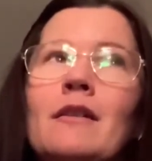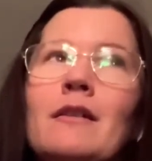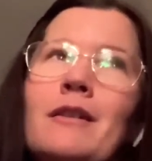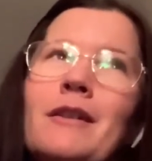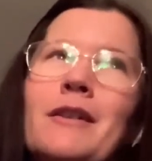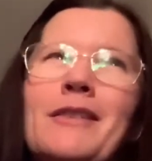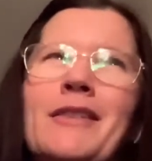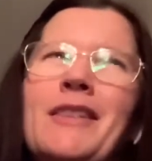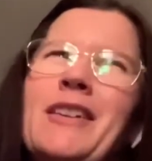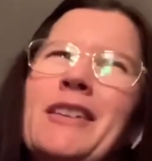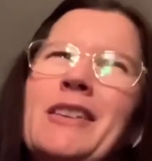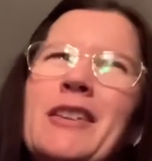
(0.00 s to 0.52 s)

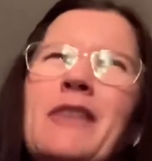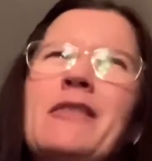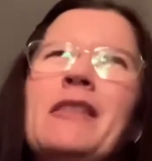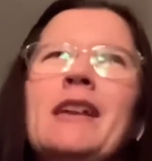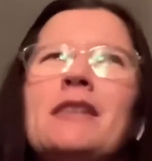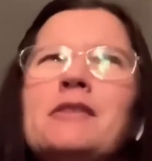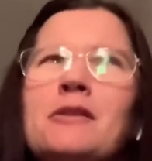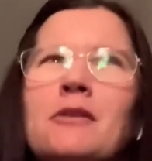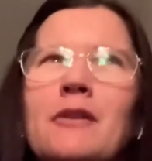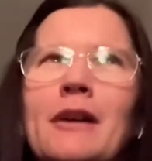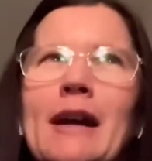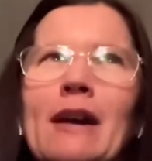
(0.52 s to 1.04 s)
I know
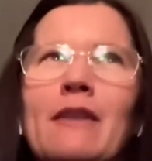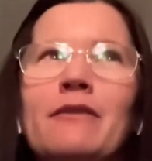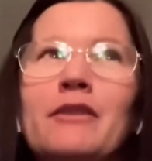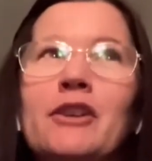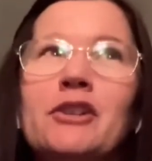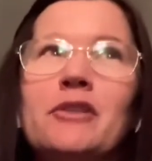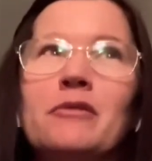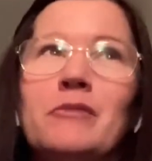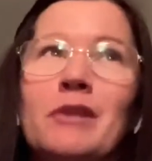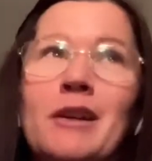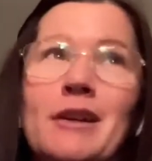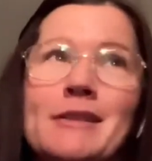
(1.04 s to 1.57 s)
that's not how
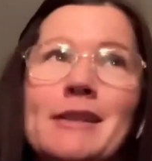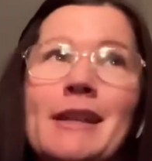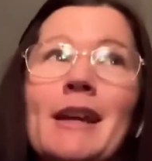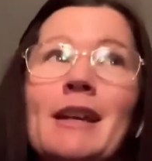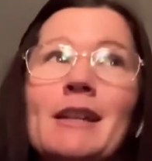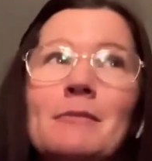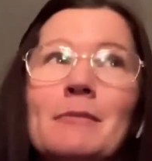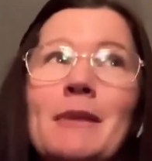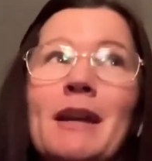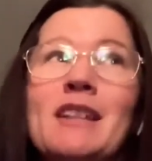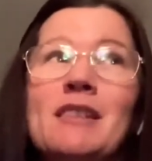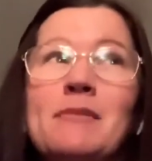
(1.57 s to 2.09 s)
vision works. They
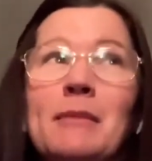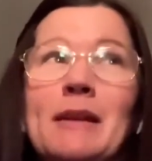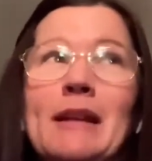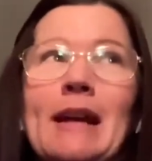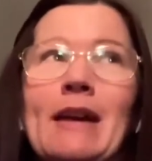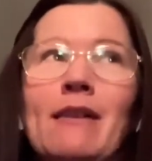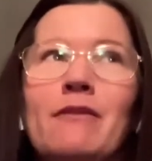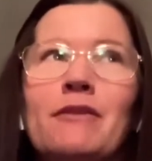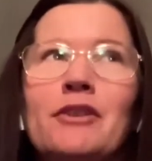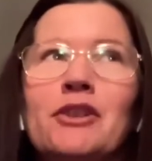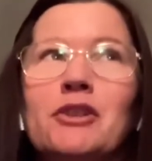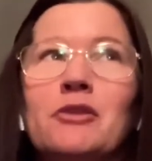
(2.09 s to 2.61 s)
explained to me how
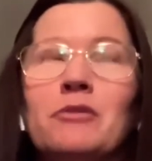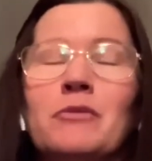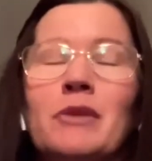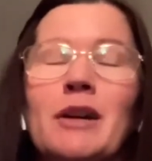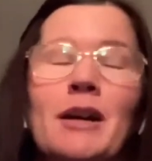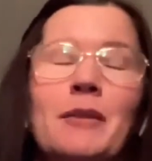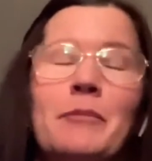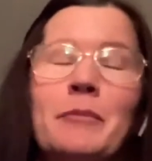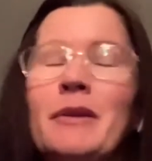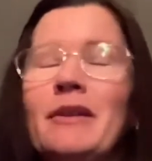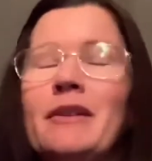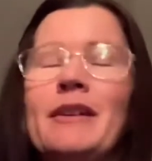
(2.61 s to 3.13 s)
vision
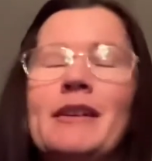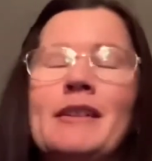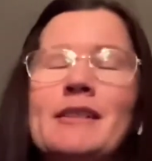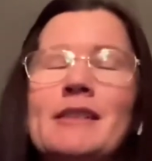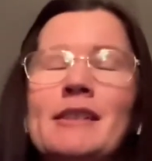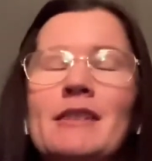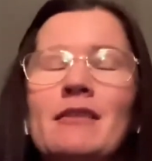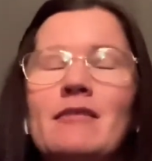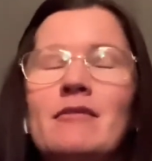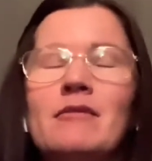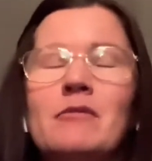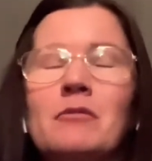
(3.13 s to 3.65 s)
works, but I
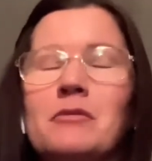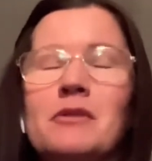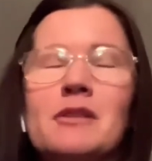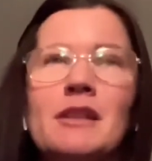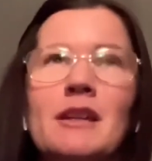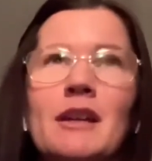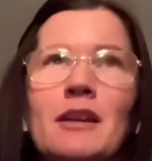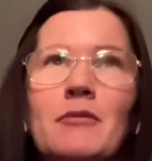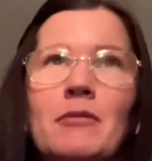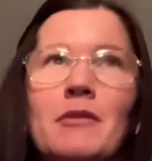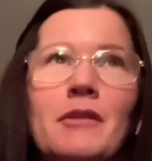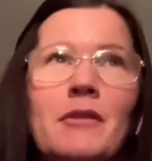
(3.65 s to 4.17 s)
still will
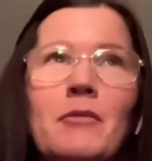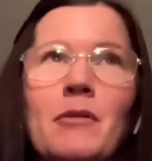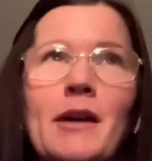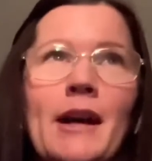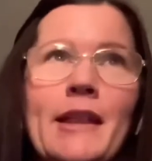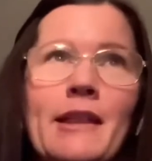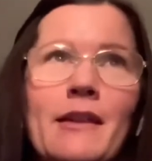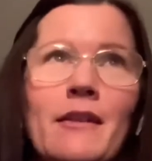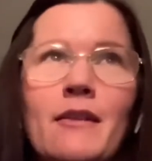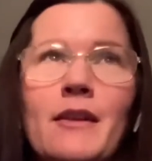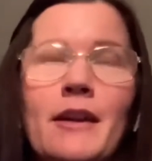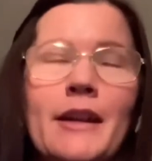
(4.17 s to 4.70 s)
stick with the way
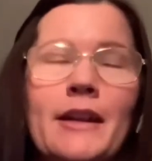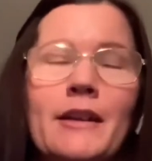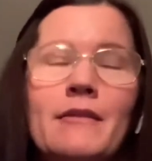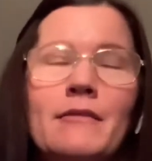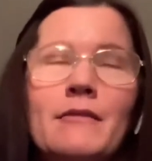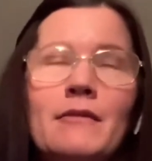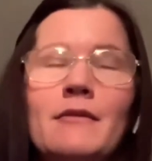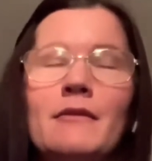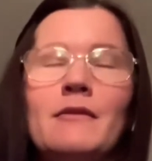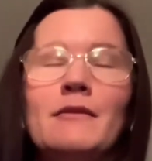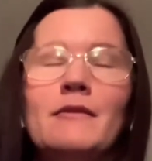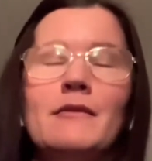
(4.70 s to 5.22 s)
that I
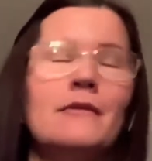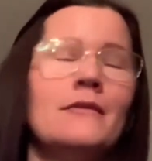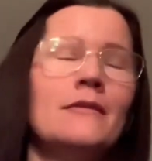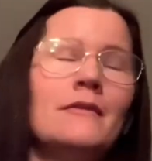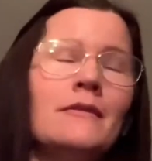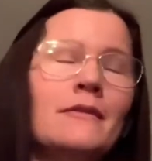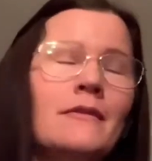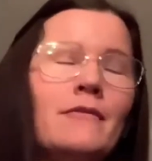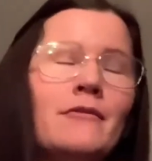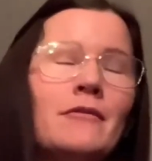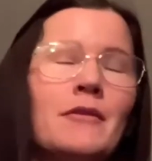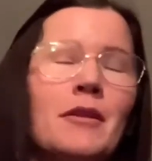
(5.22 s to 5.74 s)

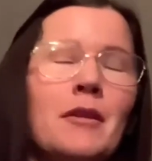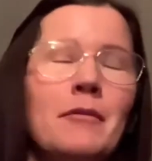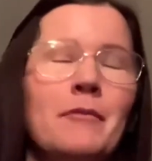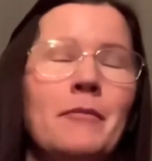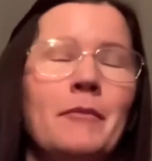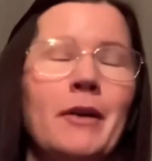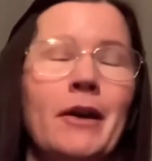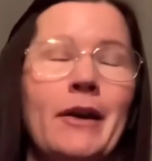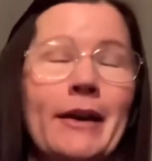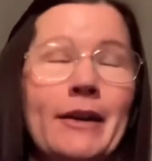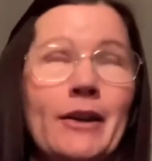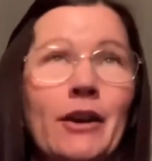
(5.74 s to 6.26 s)

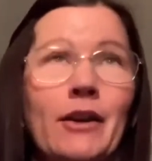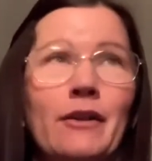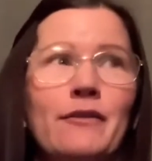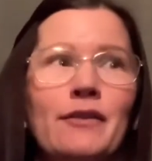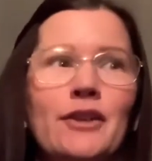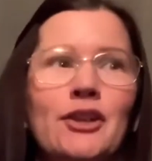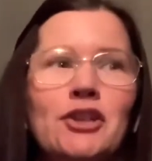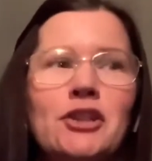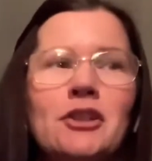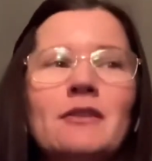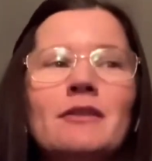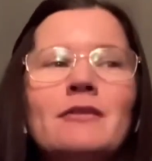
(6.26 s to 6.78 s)
know
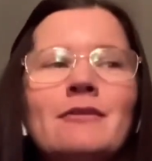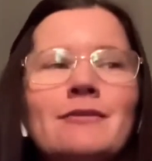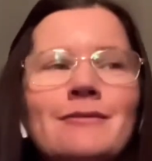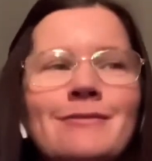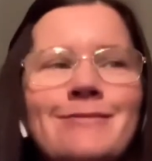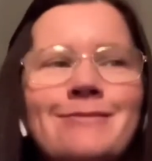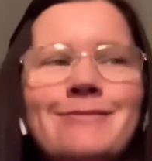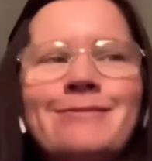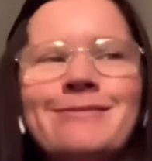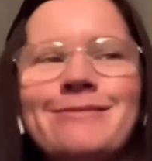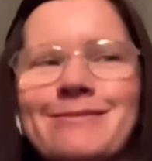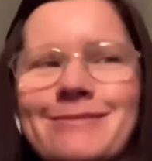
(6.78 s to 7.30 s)
vision.
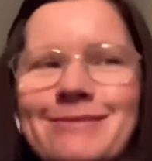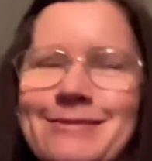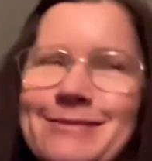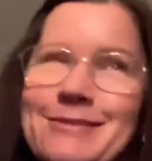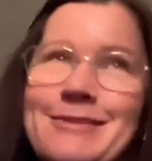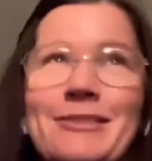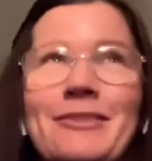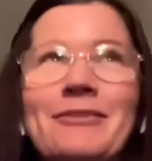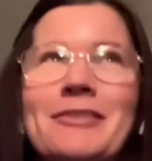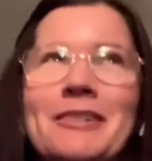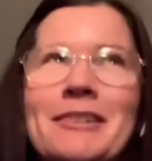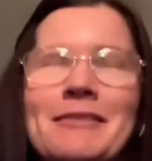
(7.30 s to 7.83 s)

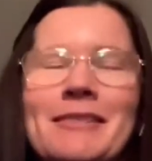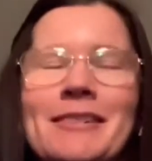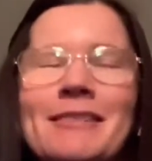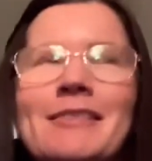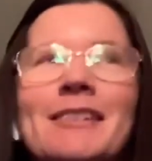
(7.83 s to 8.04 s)
Not very well.